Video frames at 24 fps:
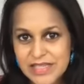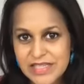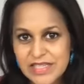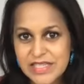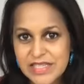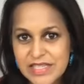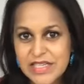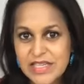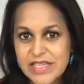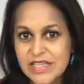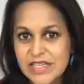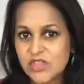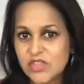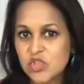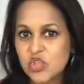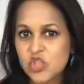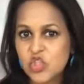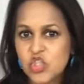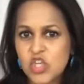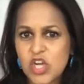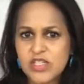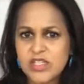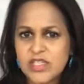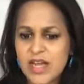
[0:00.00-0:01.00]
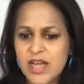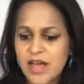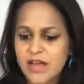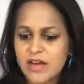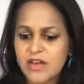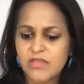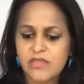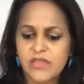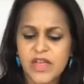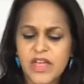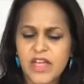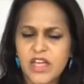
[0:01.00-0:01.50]
teas just out
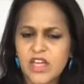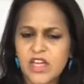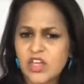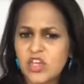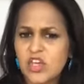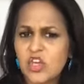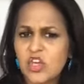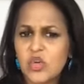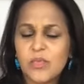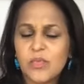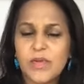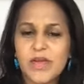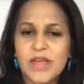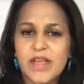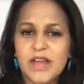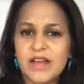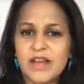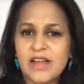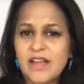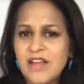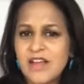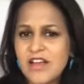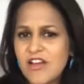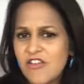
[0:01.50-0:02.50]
of like cumin,